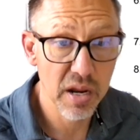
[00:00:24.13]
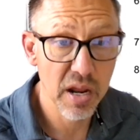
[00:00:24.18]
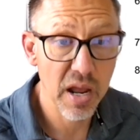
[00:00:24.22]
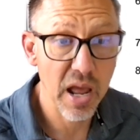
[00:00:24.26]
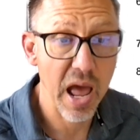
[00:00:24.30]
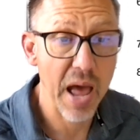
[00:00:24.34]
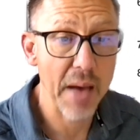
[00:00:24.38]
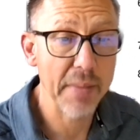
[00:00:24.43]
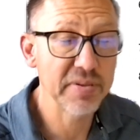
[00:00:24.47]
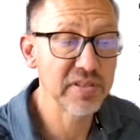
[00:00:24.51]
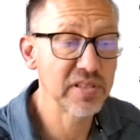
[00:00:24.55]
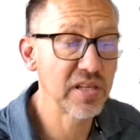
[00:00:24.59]

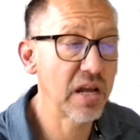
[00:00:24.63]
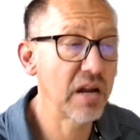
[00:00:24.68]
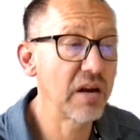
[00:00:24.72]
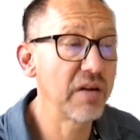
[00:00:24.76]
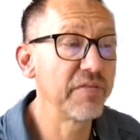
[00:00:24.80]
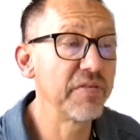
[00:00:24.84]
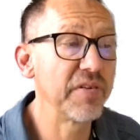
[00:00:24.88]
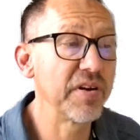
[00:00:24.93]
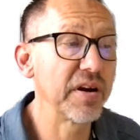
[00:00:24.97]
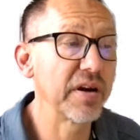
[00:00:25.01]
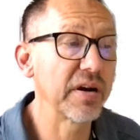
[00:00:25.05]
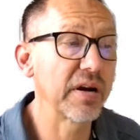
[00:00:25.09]
Apple cider
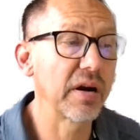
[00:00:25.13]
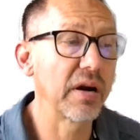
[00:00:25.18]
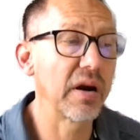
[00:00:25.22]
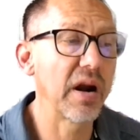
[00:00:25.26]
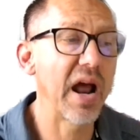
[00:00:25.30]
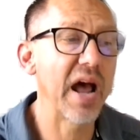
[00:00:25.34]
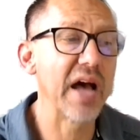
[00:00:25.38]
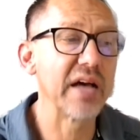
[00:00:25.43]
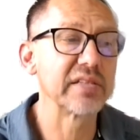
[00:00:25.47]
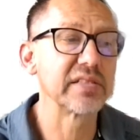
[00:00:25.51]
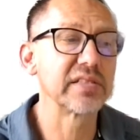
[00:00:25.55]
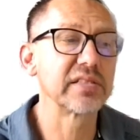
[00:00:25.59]
vinegar
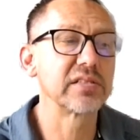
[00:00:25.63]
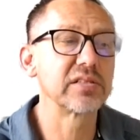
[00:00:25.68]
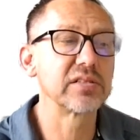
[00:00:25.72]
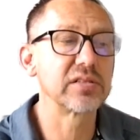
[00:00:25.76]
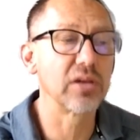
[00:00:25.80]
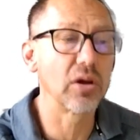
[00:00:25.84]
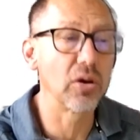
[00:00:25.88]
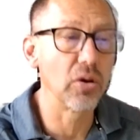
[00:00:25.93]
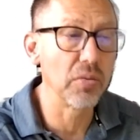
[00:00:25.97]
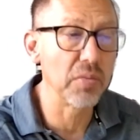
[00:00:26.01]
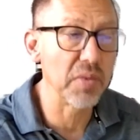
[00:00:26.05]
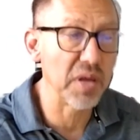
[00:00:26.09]
has
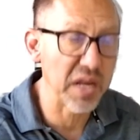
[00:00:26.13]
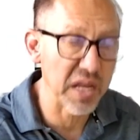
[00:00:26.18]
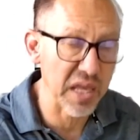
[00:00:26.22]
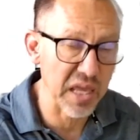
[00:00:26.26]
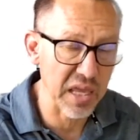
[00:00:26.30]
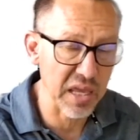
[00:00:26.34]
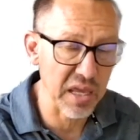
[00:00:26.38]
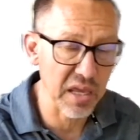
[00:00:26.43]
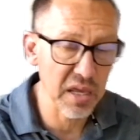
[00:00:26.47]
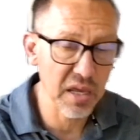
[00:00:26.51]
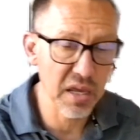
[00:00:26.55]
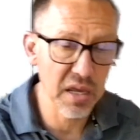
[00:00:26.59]
so
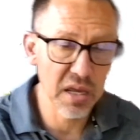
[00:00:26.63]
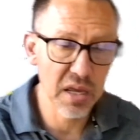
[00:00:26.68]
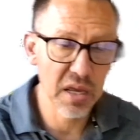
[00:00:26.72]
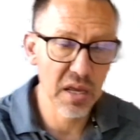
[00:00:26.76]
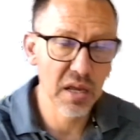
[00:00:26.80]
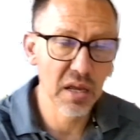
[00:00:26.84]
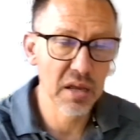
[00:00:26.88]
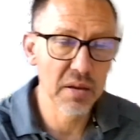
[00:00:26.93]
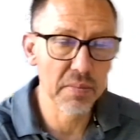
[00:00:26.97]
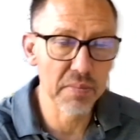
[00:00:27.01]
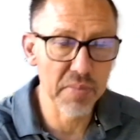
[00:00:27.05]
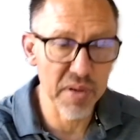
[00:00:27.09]
many
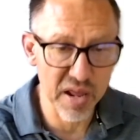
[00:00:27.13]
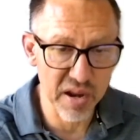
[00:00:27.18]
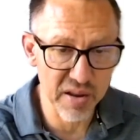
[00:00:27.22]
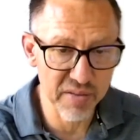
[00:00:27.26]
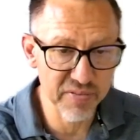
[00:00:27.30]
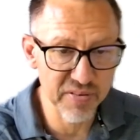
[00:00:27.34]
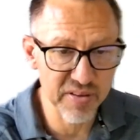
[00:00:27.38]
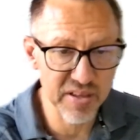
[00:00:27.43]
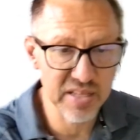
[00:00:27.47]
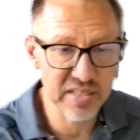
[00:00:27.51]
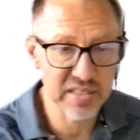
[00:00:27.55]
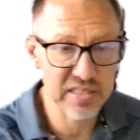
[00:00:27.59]

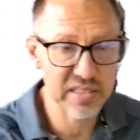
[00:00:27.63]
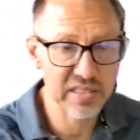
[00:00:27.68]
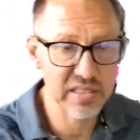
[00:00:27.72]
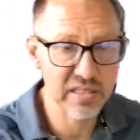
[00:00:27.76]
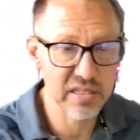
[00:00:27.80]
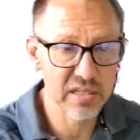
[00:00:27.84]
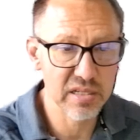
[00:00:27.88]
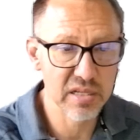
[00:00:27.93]
benefits